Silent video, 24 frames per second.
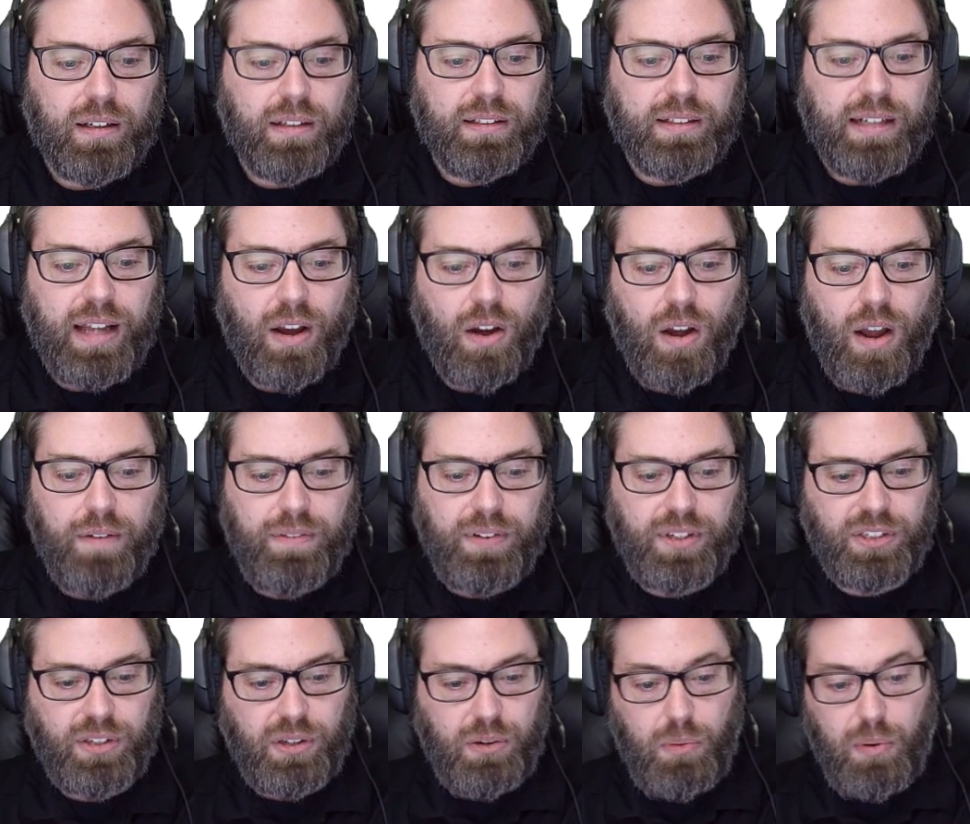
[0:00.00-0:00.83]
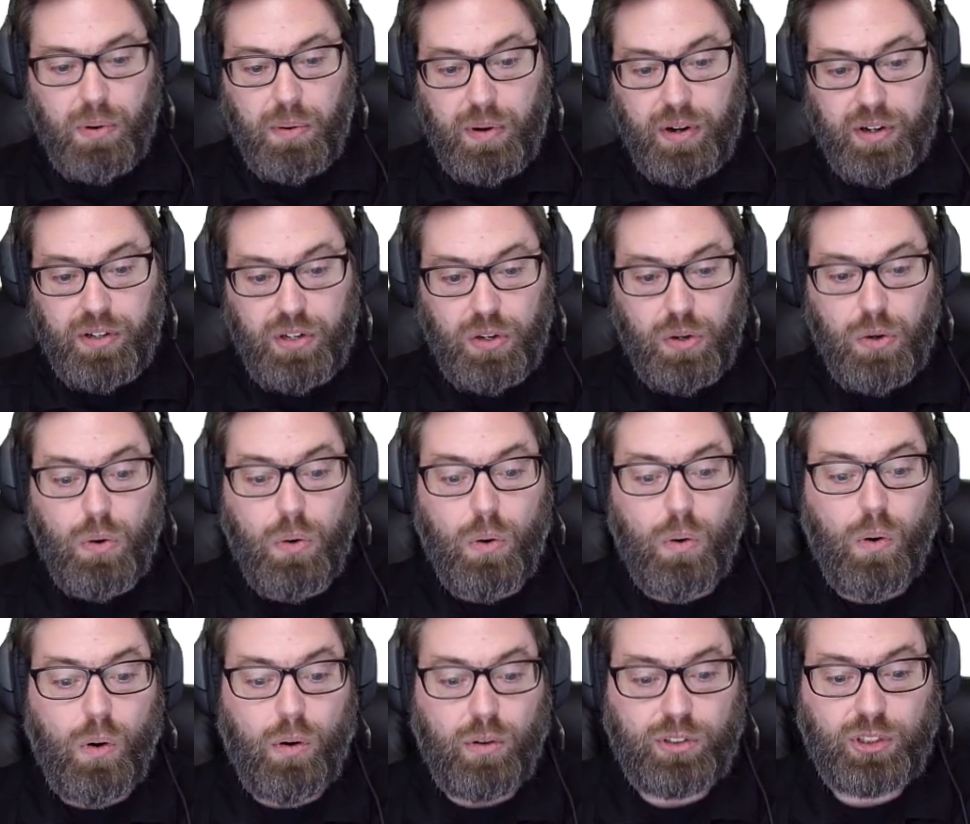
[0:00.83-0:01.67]
Now, obviously, we want to
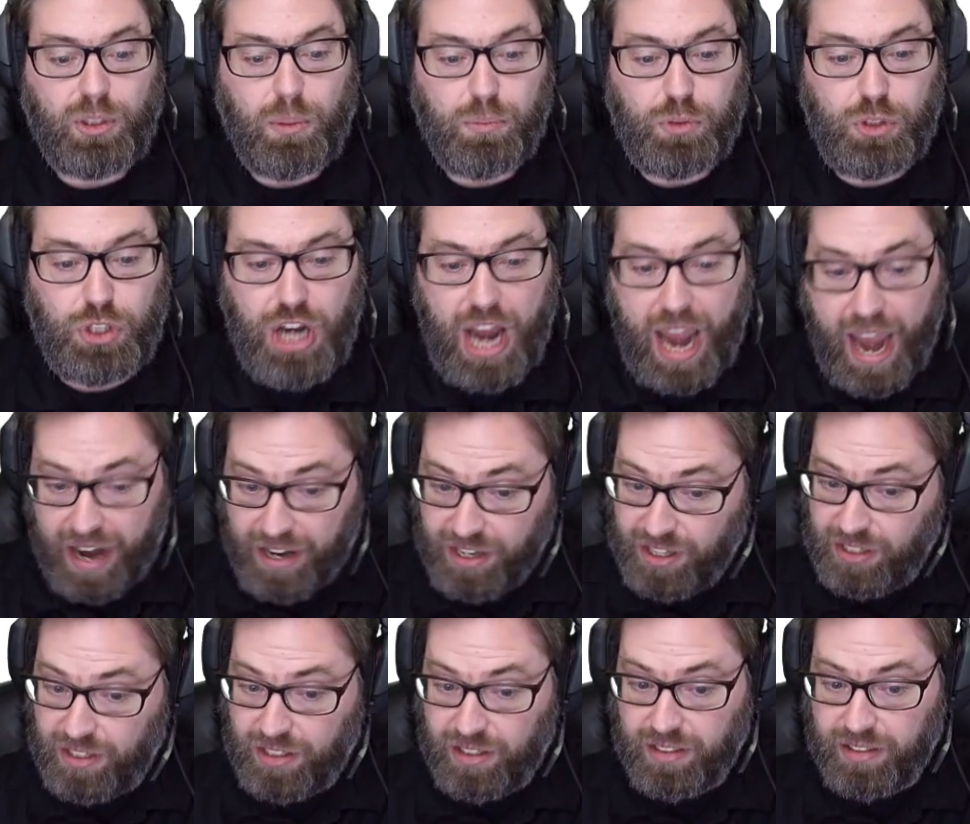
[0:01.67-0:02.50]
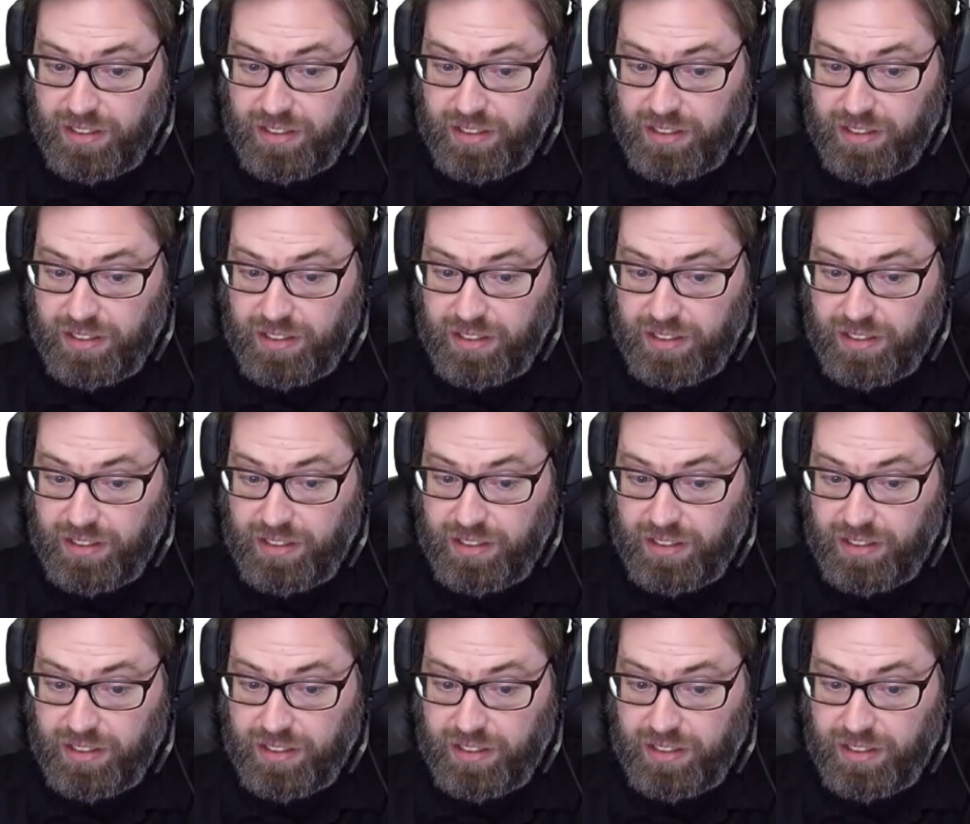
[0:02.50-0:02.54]
do some checks.